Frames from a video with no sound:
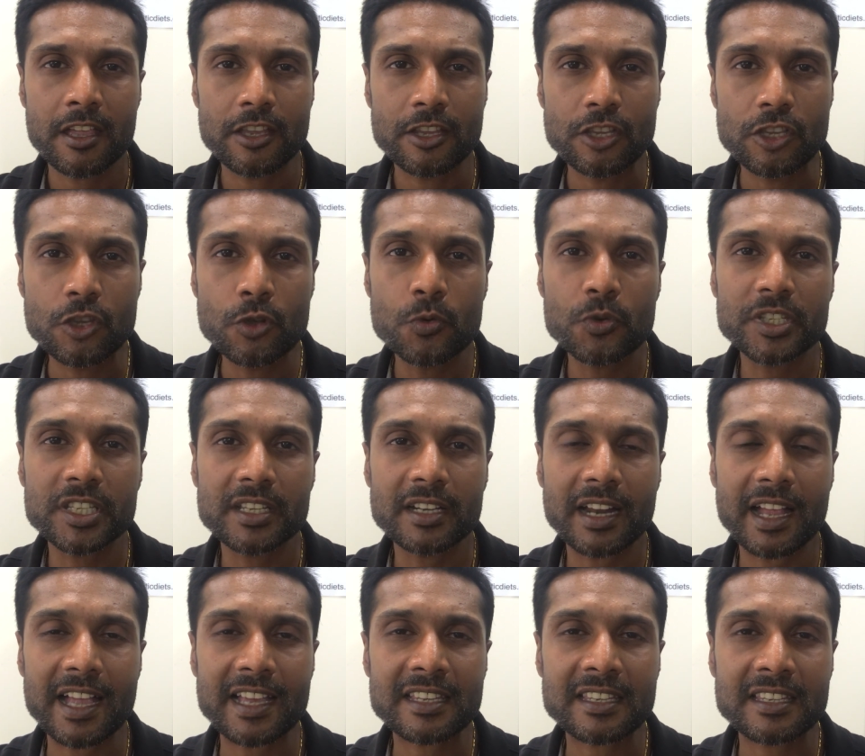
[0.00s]
use it
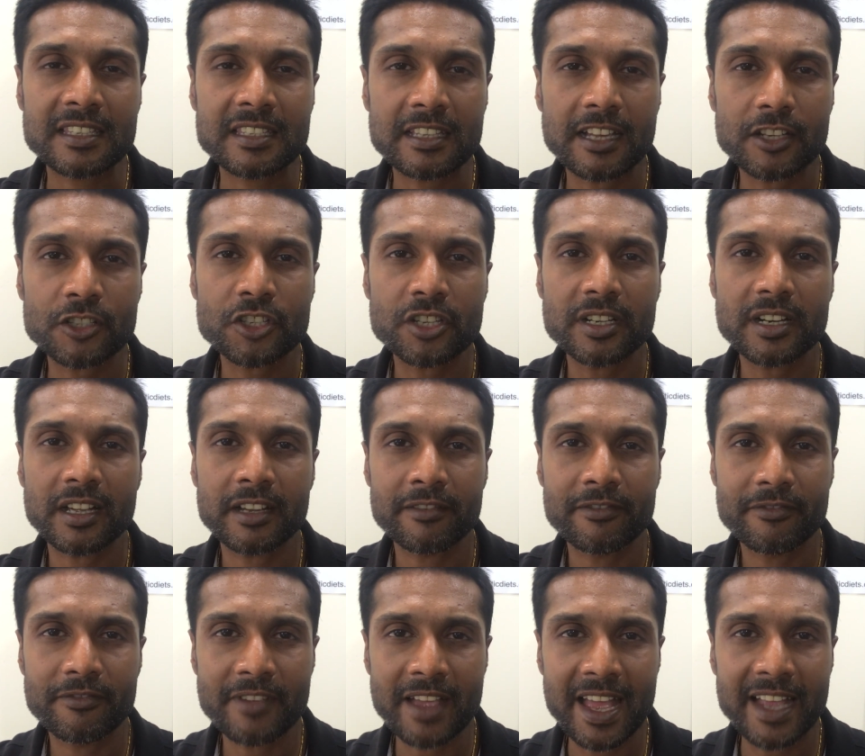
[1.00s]
as such an
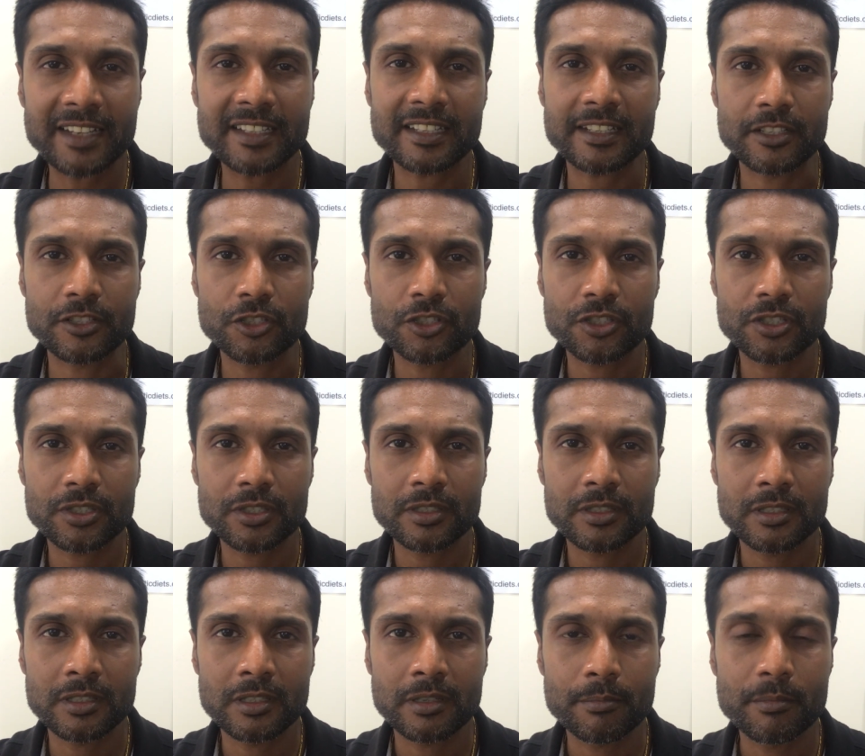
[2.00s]
advantage
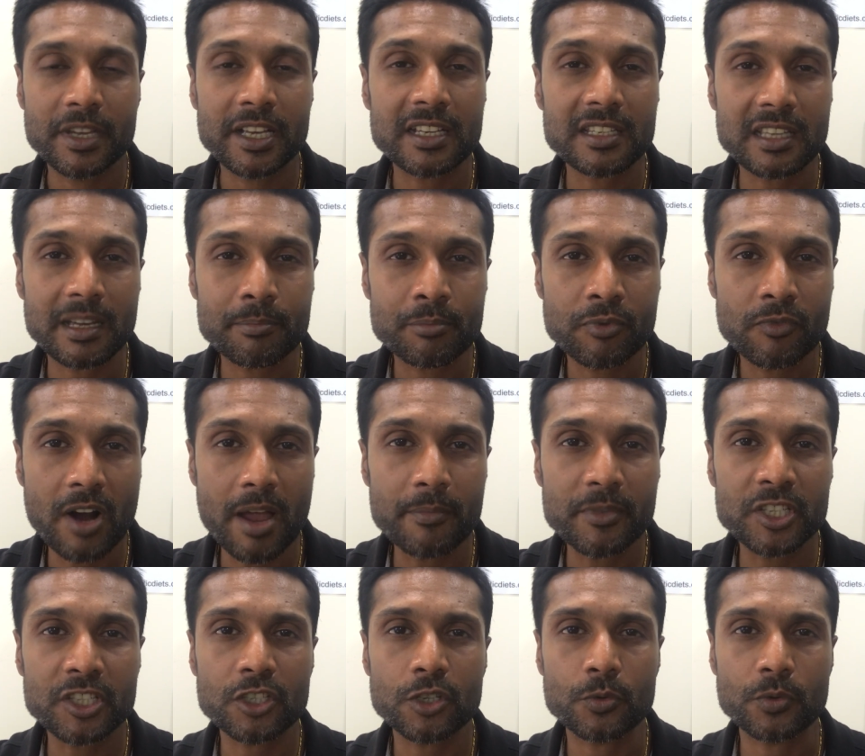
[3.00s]
because I
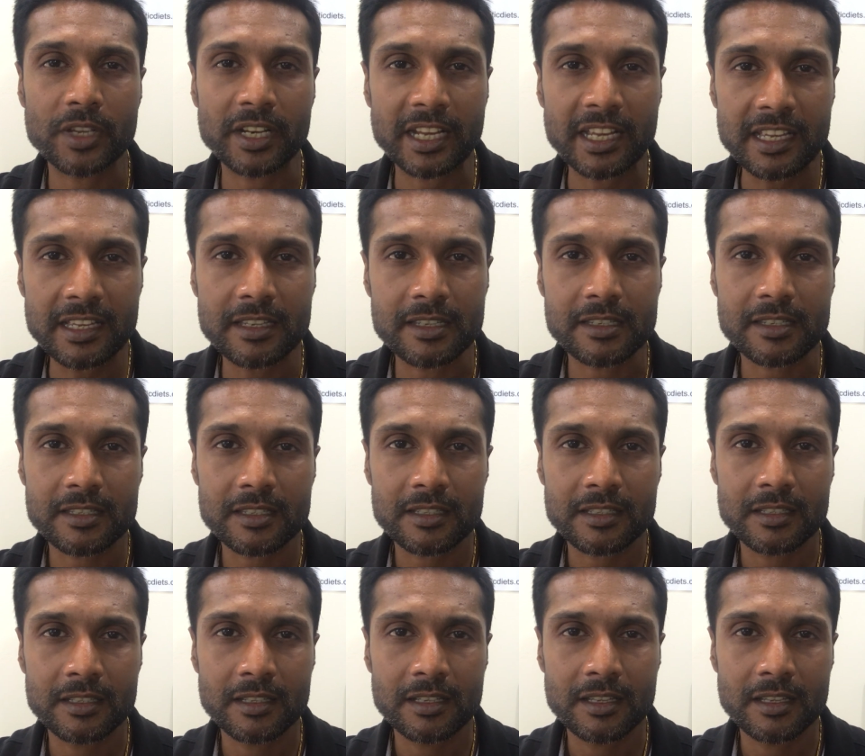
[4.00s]
promise you it is.